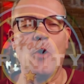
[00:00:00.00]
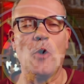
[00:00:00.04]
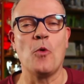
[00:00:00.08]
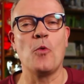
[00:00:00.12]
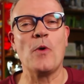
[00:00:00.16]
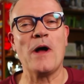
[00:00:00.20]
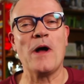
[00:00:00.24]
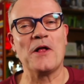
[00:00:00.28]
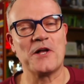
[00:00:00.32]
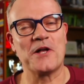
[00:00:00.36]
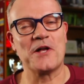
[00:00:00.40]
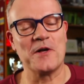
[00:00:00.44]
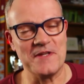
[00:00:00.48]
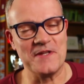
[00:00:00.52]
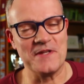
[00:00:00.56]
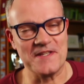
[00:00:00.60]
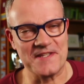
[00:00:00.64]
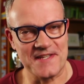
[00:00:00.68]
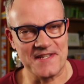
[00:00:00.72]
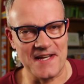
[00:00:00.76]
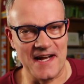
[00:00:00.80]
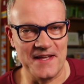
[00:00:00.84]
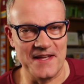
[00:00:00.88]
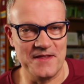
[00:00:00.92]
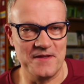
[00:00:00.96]
Welcome
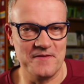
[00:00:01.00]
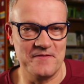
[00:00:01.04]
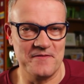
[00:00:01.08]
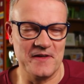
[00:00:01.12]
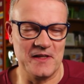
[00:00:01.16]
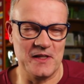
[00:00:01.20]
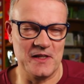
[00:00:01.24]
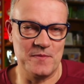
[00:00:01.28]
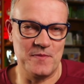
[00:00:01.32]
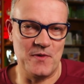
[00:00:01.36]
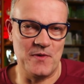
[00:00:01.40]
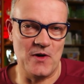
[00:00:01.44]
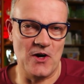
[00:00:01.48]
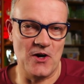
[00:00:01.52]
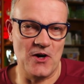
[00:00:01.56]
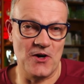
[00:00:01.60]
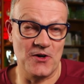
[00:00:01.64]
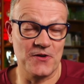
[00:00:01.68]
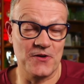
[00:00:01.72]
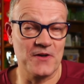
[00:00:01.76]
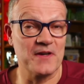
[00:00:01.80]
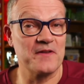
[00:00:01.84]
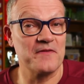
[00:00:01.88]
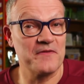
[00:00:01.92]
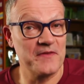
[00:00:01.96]
inside the Villa
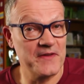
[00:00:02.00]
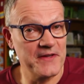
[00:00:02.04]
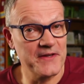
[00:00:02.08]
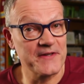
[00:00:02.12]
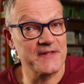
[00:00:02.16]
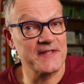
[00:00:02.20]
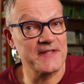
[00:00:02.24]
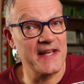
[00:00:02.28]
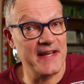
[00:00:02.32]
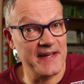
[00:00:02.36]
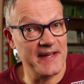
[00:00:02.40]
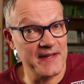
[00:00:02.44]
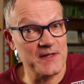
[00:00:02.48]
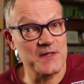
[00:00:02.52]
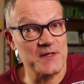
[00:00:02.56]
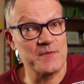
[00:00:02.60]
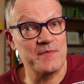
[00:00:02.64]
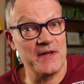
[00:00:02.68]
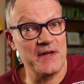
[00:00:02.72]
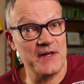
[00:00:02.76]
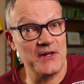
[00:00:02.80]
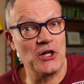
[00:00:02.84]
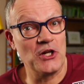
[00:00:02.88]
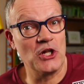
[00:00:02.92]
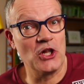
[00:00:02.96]
Parlor. It feels like it's
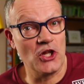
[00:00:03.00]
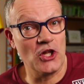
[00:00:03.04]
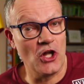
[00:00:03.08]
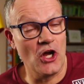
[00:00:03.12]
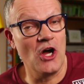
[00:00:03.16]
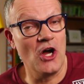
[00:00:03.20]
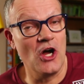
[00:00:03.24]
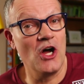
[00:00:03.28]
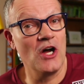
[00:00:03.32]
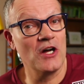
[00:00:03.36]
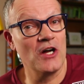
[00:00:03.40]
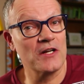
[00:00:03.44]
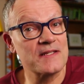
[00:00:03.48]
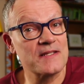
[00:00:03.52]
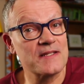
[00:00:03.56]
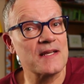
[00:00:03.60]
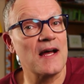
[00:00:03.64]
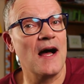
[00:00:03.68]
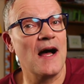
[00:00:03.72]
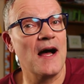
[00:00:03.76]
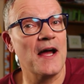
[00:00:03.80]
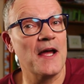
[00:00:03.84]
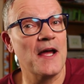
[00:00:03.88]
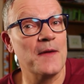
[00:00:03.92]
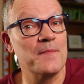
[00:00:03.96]
been a long
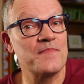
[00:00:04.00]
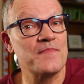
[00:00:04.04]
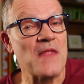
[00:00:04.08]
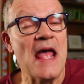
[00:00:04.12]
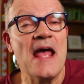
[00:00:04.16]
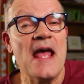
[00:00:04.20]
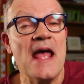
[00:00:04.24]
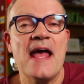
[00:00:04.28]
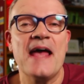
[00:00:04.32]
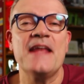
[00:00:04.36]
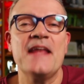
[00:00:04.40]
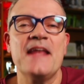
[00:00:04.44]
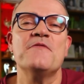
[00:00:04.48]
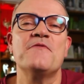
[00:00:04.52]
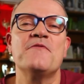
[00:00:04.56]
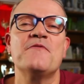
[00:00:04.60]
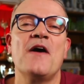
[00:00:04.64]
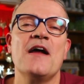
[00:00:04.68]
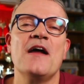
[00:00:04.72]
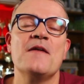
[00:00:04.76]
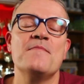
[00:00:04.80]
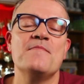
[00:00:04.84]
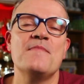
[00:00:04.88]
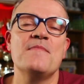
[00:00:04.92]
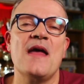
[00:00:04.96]
time. And if
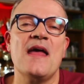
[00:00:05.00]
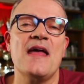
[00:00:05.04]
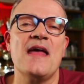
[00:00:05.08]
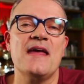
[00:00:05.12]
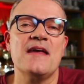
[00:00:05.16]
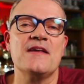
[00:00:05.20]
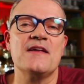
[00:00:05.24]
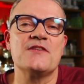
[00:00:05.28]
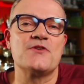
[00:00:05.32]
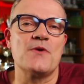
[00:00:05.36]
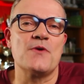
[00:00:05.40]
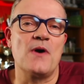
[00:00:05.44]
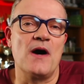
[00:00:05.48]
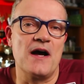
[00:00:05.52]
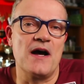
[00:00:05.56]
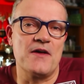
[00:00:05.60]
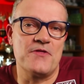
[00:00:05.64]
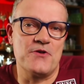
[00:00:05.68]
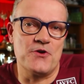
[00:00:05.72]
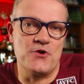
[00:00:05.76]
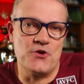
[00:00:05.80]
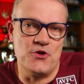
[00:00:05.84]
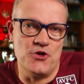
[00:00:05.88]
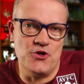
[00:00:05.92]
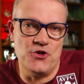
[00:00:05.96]
I may, to
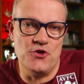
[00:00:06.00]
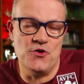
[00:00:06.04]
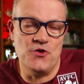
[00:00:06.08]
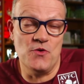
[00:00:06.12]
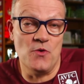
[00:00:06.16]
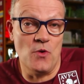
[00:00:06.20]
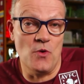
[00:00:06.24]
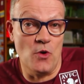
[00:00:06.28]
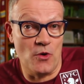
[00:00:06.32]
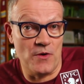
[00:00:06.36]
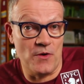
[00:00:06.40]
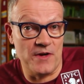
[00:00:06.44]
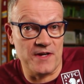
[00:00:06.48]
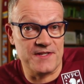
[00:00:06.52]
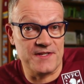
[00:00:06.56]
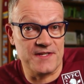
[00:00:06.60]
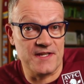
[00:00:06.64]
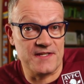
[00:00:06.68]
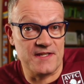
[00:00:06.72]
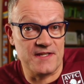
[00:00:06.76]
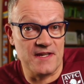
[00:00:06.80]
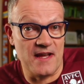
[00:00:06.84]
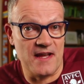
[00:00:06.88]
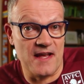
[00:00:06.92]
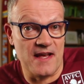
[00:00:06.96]
either new or
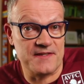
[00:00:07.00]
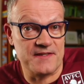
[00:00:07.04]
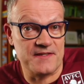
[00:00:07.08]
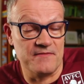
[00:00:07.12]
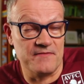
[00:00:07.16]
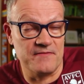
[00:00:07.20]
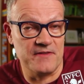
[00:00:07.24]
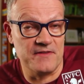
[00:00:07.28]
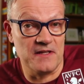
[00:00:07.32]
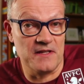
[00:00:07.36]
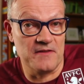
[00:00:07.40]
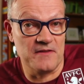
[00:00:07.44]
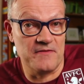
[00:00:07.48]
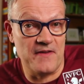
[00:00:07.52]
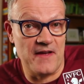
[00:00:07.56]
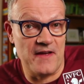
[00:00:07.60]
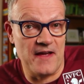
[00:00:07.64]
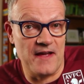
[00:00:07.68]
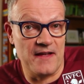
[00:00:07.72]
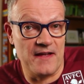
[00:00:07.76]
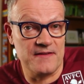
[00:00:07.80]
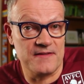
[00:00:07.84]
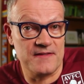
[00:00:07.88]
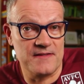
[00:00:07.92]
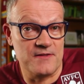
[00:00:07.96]
existing Aston Villa
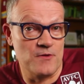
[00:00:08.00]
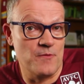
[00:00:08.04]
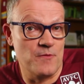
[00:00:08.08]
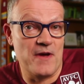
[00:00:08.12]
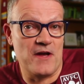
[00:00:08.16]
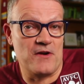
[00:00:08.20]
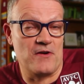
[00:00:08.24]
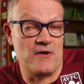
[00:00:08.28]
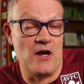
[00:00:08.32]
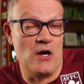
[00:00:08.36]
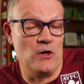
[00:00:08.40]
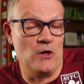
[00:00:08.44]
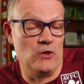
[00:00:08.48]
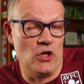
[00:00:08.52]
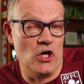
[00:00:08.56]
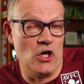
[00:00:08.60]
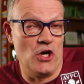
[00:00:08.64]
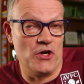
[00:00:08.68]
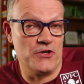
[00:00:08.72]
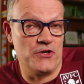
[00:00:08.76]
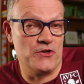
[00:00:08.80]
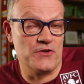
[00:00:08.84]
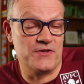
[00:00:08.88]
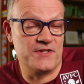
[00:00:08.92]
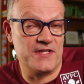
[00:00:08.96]
fans, no matter how
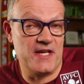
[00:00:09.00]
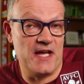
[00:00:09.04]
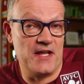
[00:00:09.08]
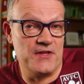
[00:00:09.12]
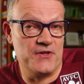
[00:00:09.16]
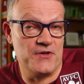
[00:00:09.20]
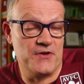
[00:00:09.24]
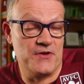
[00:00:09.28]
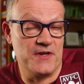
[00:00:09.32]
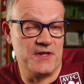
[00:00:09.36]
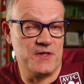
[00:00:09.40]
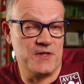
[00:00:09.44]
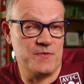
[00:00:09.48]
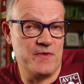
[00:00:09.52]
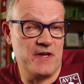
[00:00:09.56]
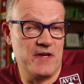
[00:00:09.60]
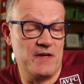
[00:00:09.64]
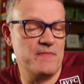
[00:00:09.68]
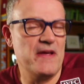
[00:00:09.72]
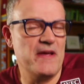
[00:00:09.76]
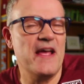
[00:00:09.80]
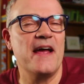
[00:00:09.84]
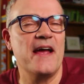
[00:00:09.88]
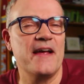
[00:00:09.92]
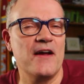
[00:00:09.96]
long your tenure has
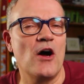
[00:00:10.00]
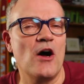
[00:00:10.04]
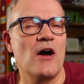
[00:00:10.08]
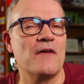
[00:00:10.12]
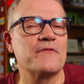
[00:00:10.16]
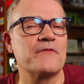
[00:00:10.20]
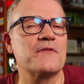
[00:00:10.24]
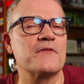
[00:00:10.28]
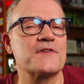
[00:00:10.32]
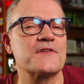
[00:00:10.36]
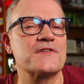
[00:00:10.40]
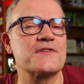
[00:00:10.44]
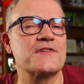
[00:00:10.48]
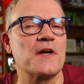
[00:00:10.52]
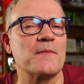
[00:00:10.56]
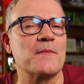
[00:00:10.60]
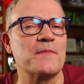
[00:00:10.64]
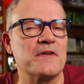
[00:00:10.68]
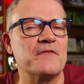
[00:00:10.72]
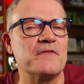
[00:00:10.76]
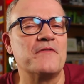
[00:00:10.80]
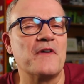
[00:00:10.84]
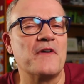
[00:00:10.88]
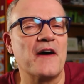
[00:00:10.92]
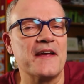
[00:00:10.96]
been, may I offer some
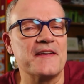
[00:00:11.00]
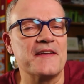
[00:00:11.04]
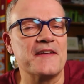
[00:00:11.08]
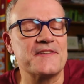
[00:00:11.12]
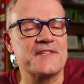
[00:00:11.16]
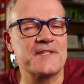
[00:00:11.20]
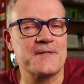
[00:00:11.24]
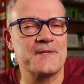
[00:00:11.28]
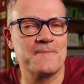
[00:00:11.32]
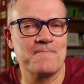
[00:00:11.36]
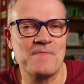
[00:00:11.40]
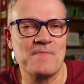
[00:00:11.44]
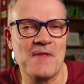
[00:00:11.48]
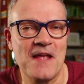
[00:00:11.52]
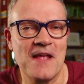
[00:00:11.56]
advice?